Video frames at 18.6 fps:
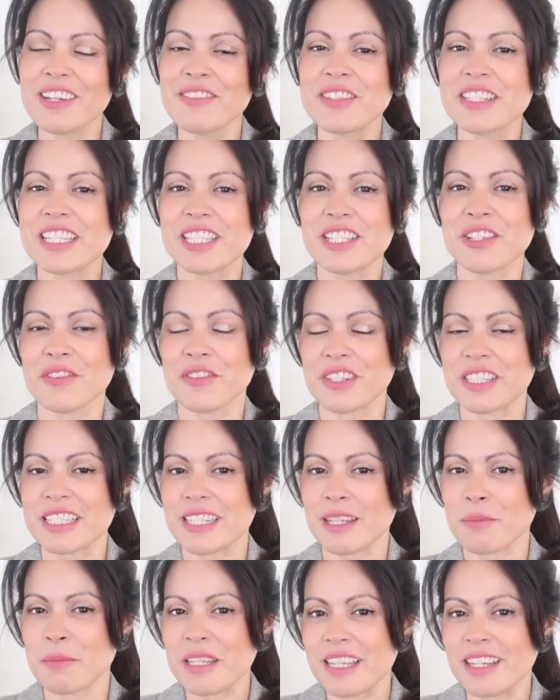If this is your first
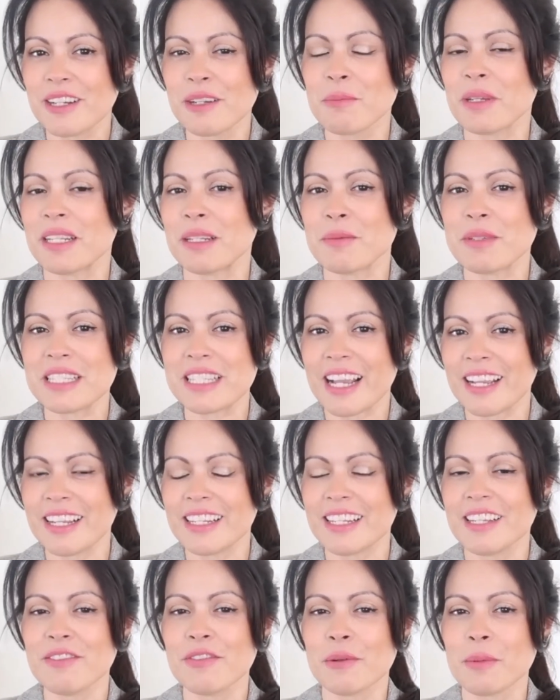time here, my name is
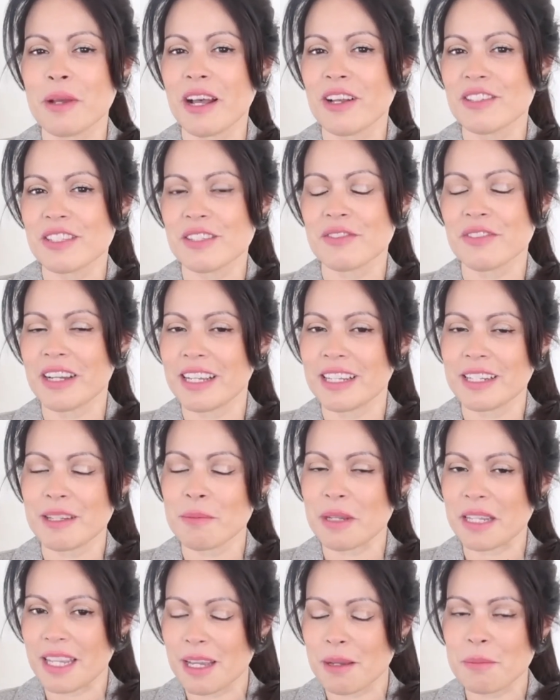Heidi from House of Heidi
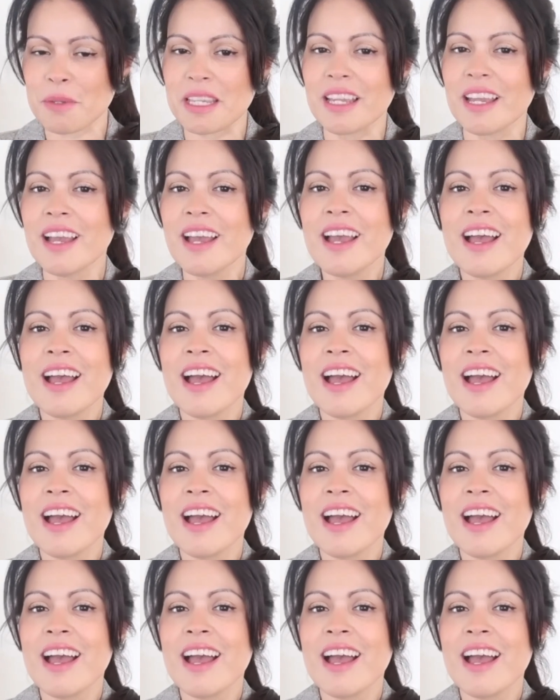Miami,